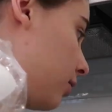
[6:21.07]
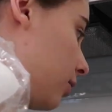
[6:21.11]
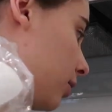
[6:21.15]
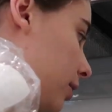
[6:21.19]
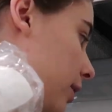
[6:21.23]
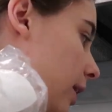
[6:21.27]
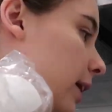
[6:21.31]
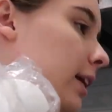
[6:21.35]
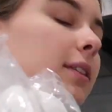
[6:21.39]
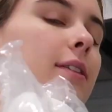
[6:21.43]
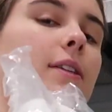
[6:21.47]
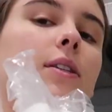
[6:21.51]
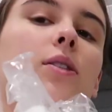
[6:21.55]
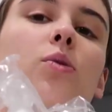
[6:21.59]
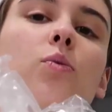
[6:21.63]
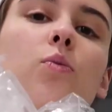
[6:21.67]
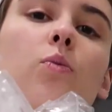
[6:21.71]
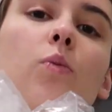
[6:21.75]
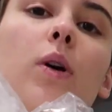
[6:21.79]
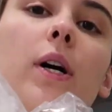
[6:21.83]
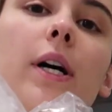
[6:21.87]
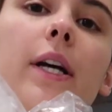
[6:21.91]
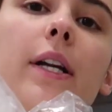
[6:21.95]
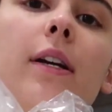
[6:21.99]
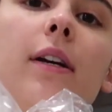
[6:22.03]
or like this
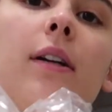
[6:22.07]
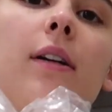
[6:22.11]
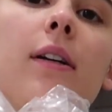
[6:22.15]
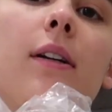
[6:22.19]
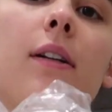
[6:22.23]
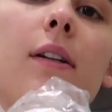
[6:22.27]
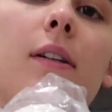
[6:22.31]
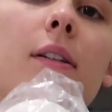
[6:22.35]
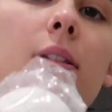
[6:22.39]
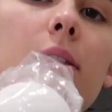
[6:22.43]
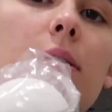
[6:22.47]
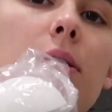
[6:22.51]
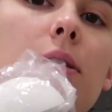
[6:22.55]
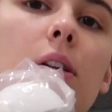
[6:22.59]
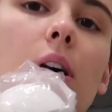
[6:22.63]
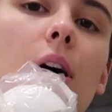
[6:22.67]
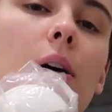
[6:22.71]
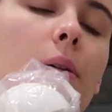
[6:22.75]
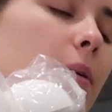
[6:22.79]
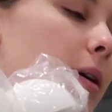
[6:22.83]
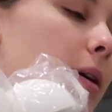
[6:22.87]
wood. So